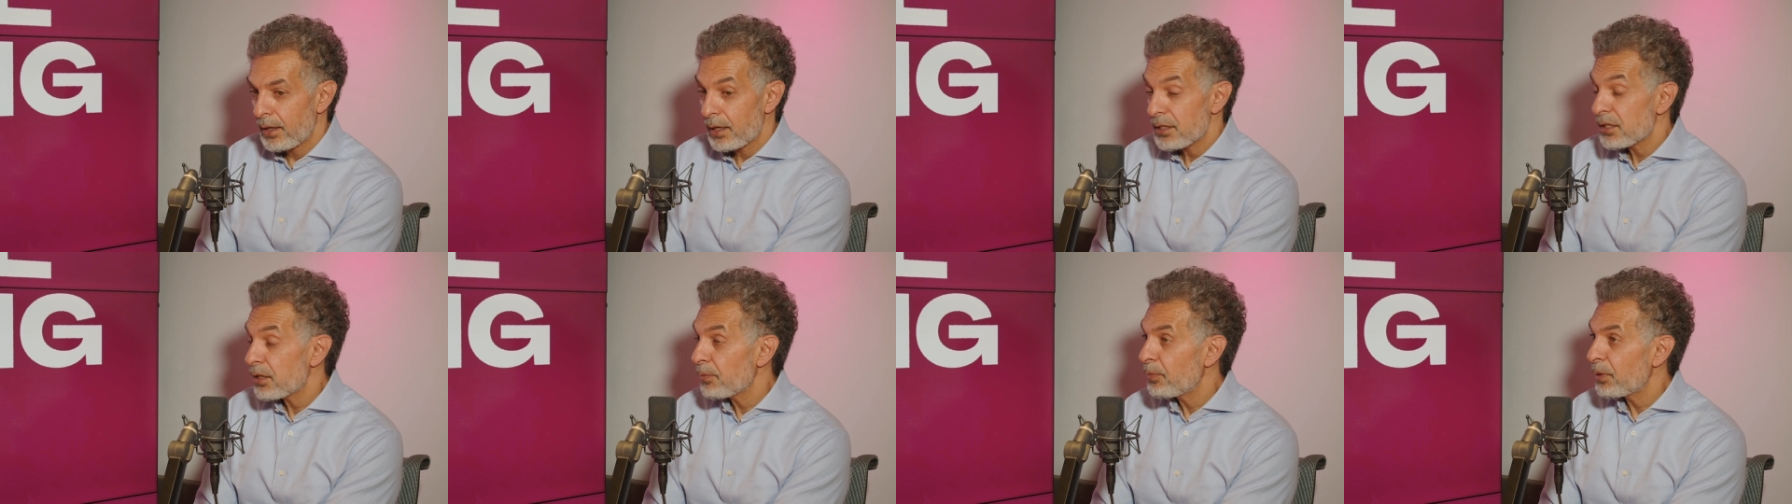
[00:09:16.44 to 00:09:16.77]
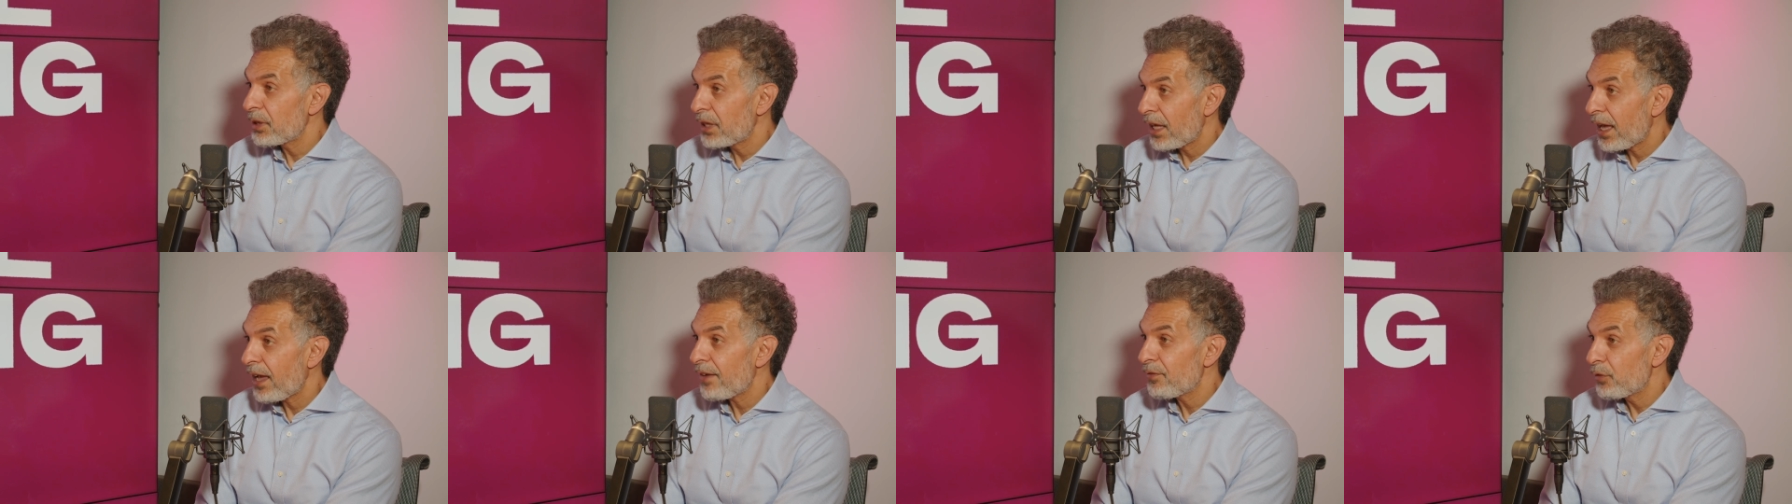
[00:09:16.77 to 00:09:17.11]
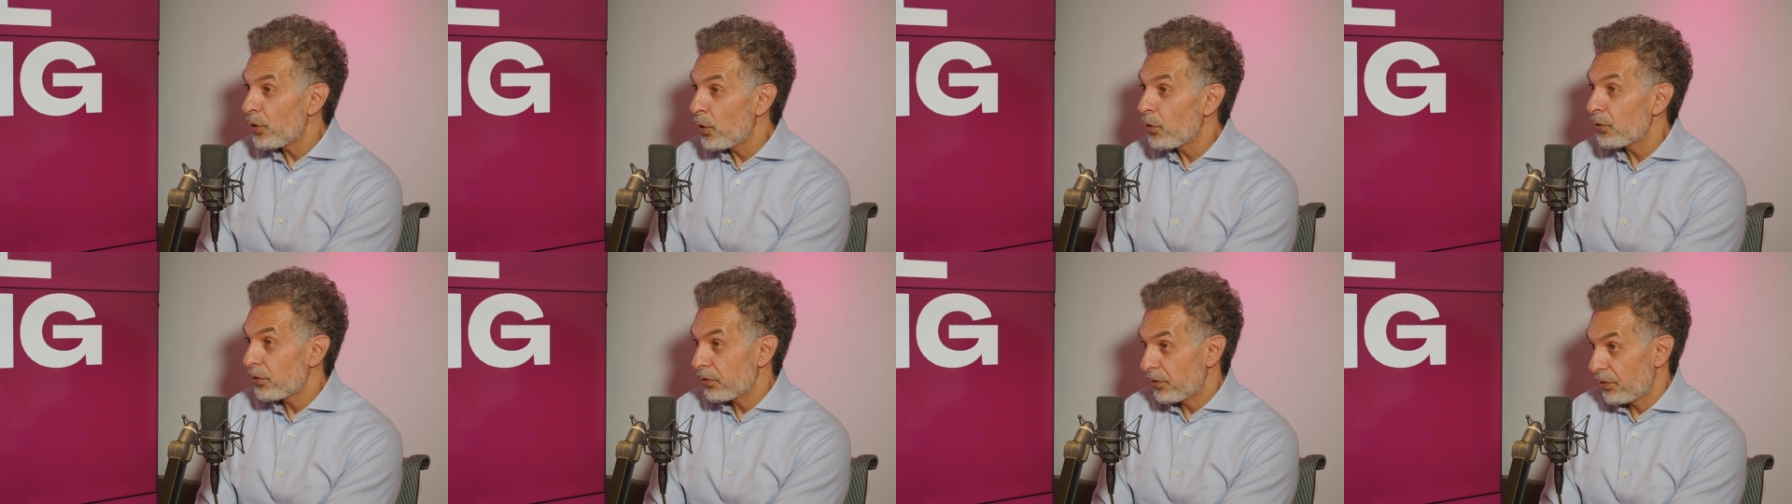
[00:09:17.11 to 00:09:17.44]
And I said, but they
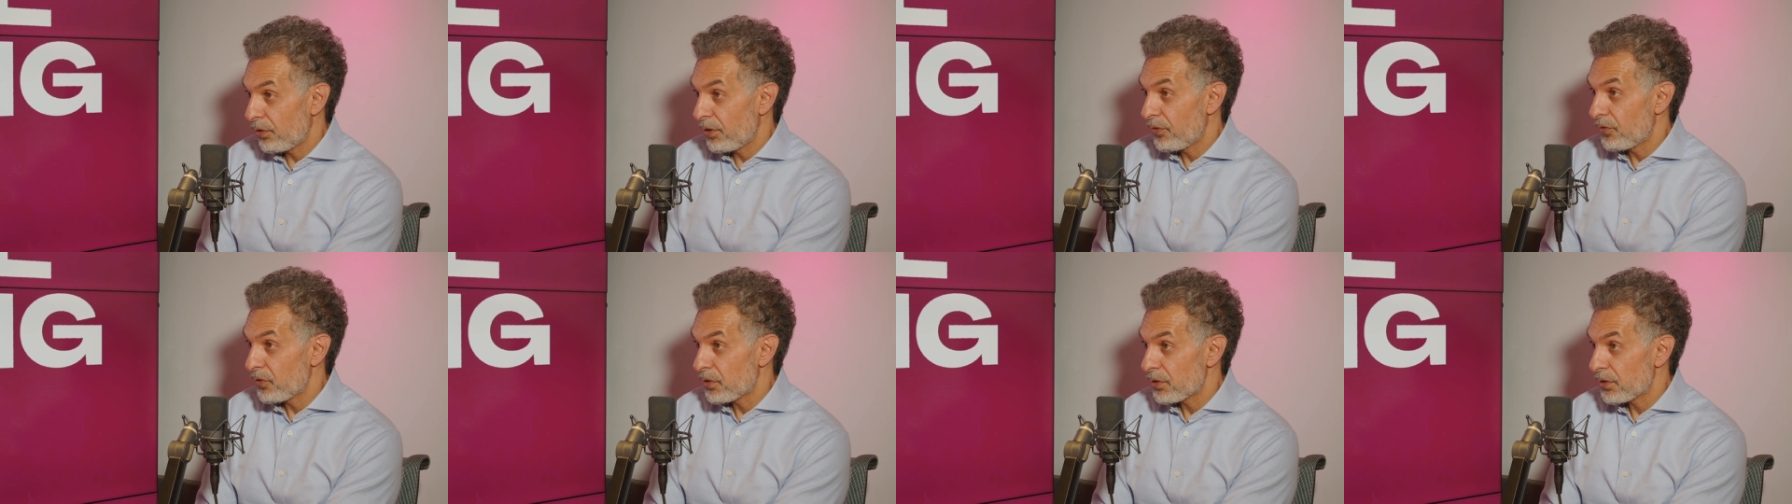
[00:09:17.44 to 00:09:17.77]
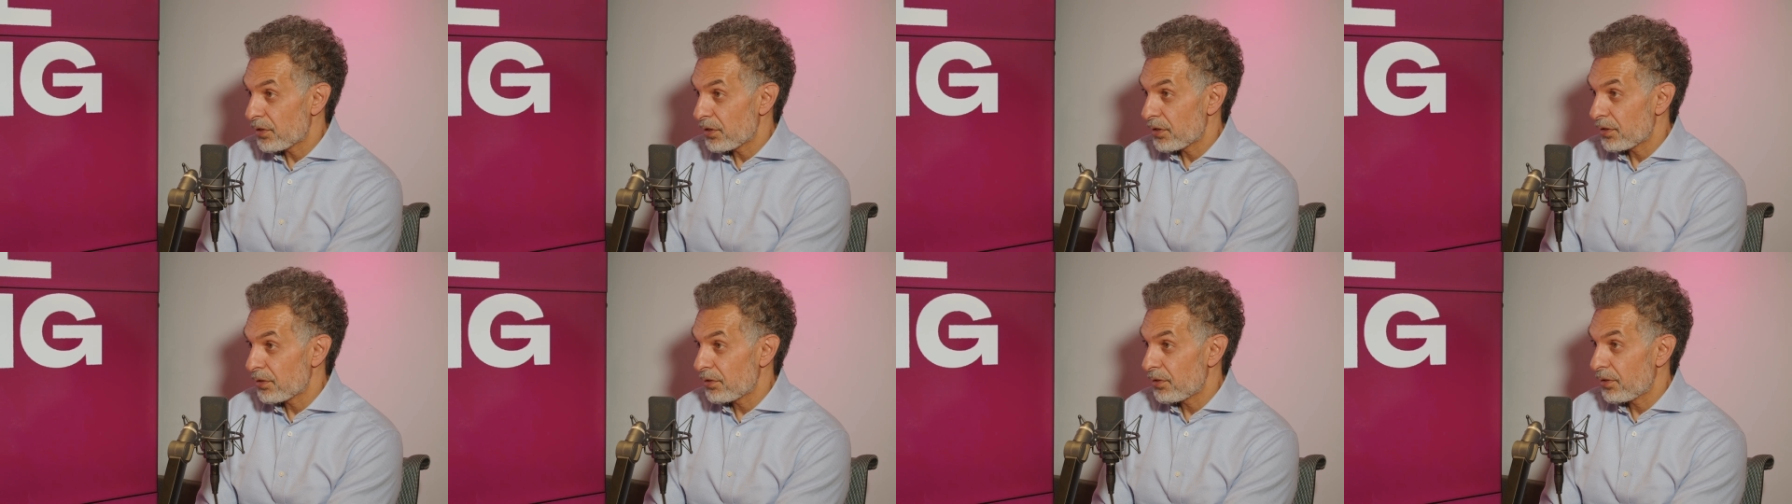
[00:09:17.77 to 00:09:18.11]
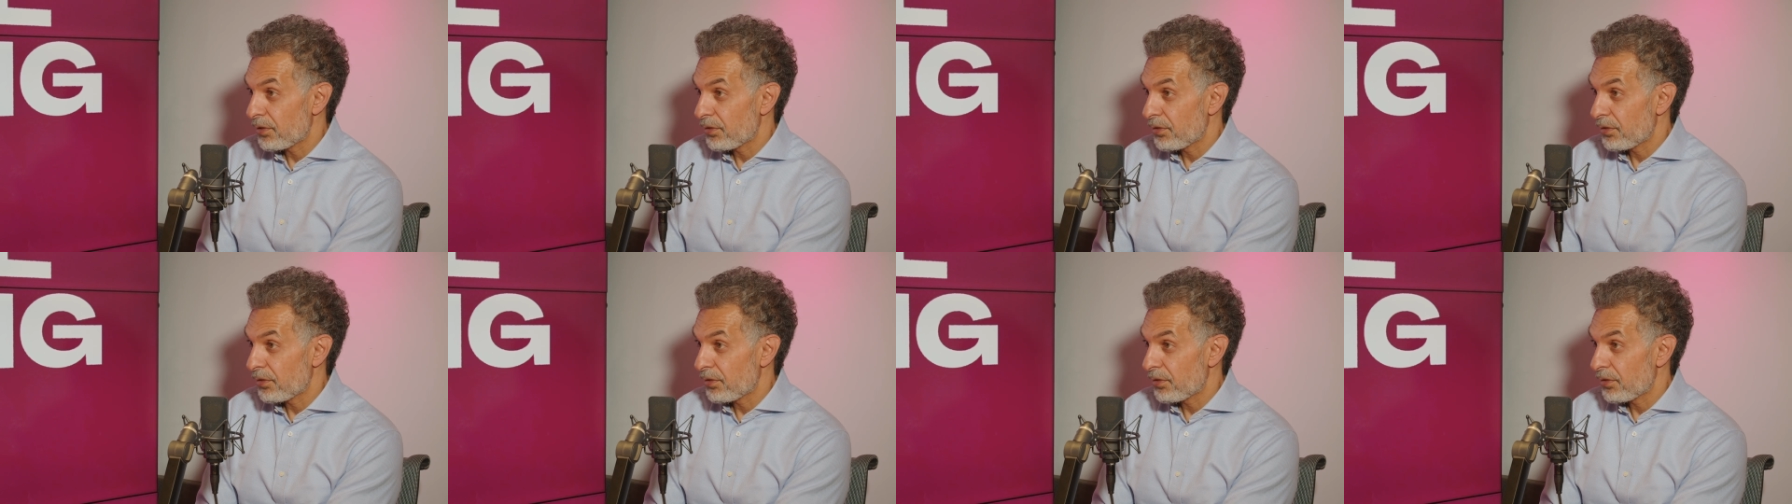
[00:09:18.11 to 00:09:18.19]
have local grievances.